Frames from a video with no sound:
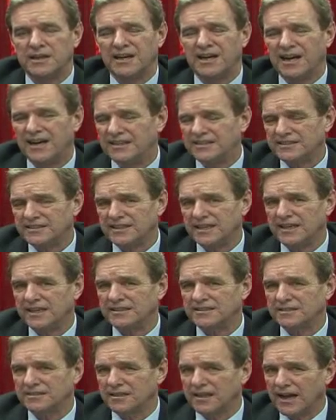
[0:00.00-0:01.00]
I'd say
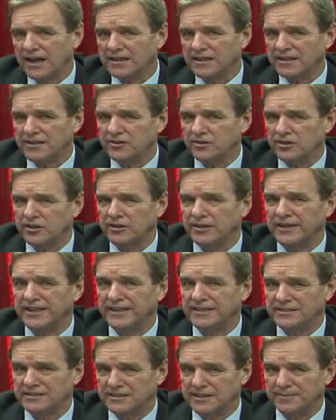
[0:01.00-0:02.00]
it's likely you're going to
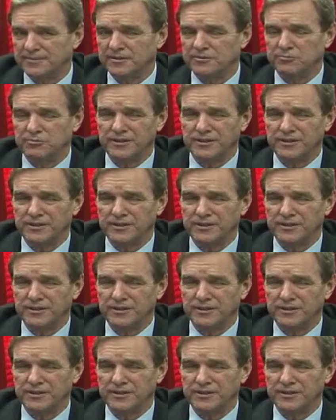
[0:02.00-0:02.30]
get summoned